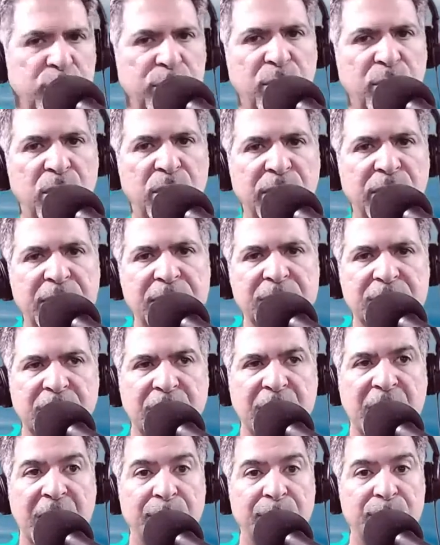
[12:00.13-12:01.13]
all of this
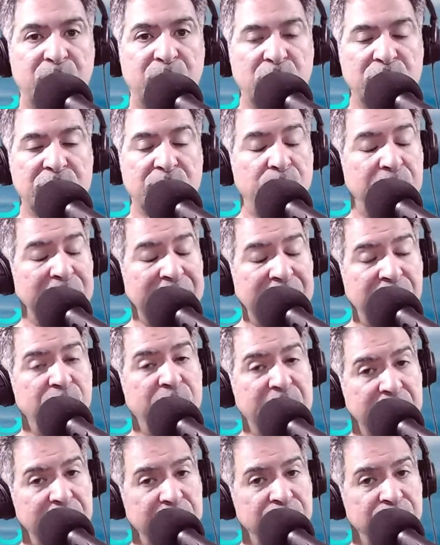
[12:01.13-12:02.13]
because, believe
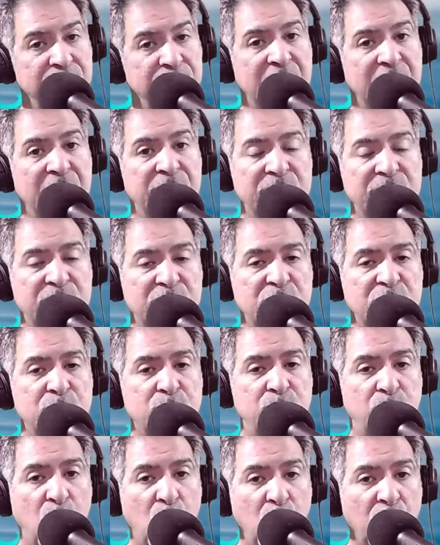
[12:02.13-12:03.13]
me, this is
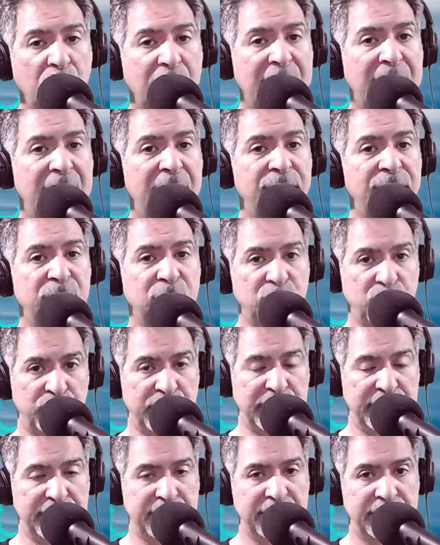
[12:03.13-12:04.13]
more
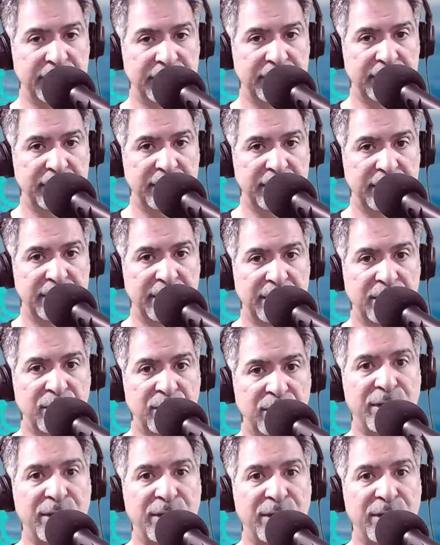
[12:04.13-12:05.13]
convoluted
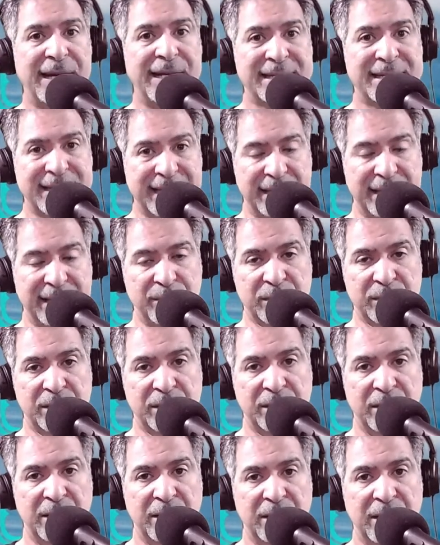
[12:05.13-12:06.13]
than it seems.
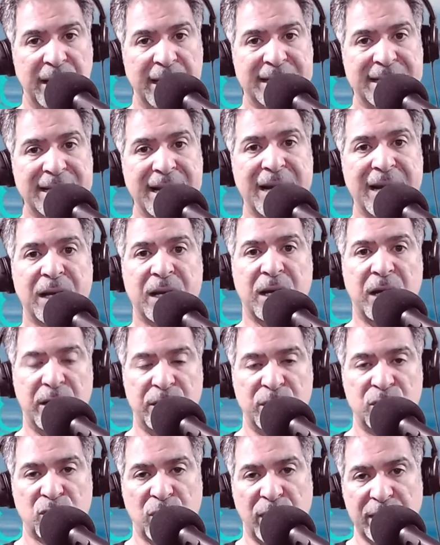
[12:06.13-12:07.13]
It's not a cut
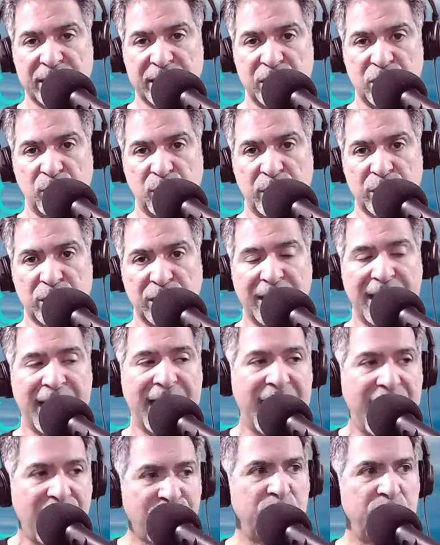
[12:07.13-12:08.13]
and dry situation.
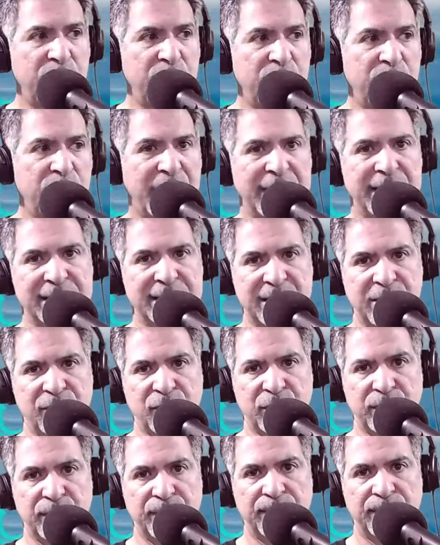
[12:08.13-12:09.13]
Everybody's different.